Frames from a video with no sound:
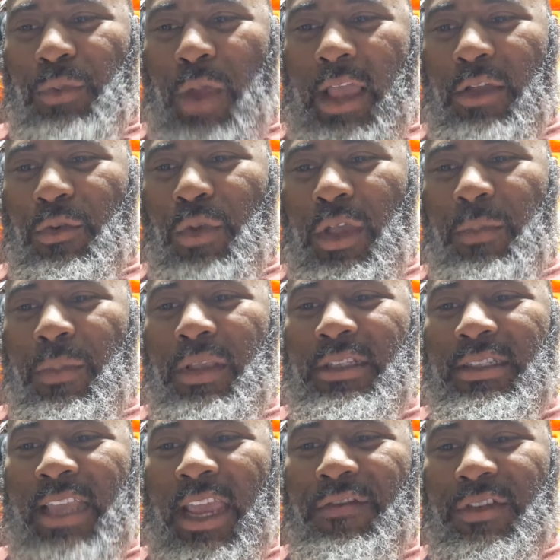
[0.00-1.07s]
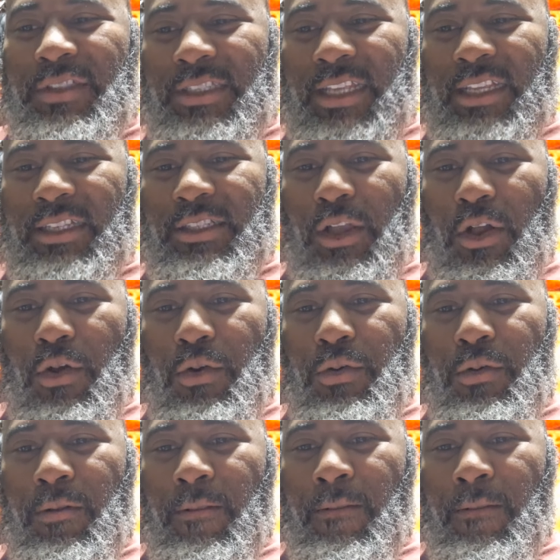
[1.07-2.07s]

rocking with me. San Francisco.